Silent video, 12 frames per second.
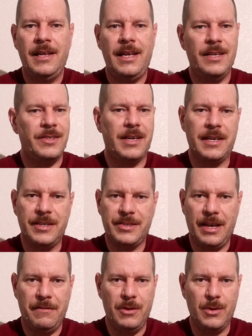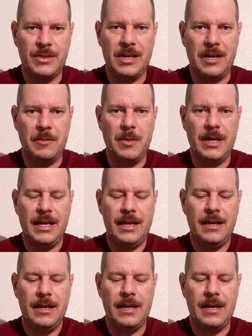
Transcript: isn't going to save you a ton of money.